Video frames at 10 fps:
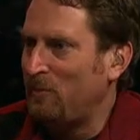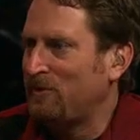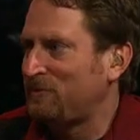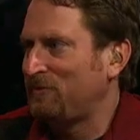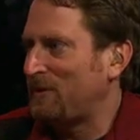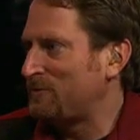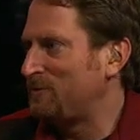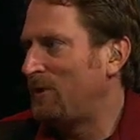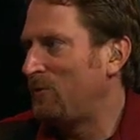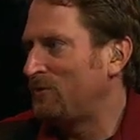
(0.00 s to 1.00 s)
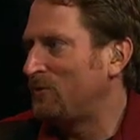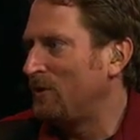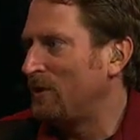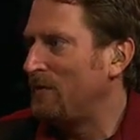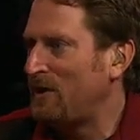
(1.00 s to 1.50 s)
misconception about what's
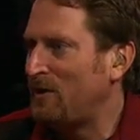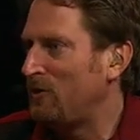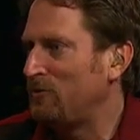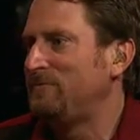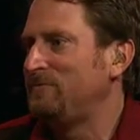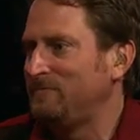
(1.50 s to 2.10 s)
going on. They know